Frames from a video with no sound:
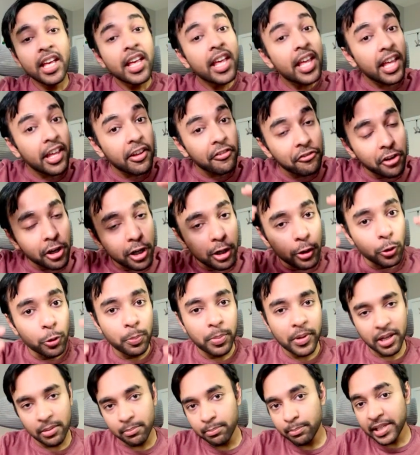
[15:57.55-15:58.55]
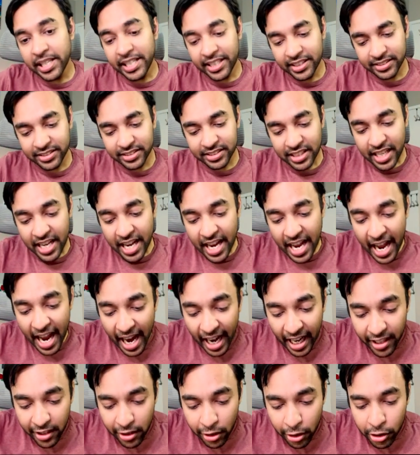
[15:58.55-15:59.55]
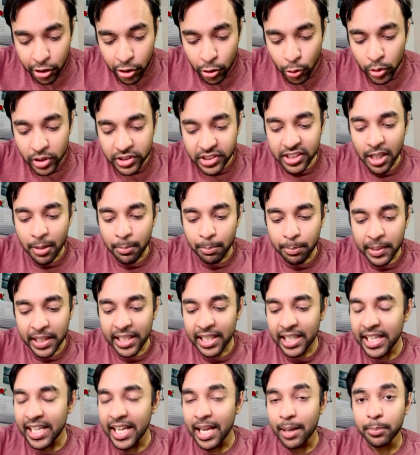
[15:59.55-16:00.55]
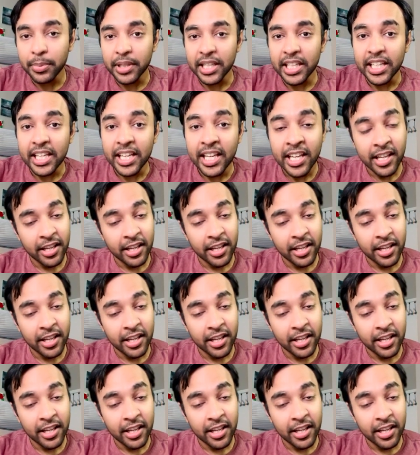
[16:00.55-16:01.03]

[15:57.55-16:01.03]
If your loop completes and your queue is completely empty,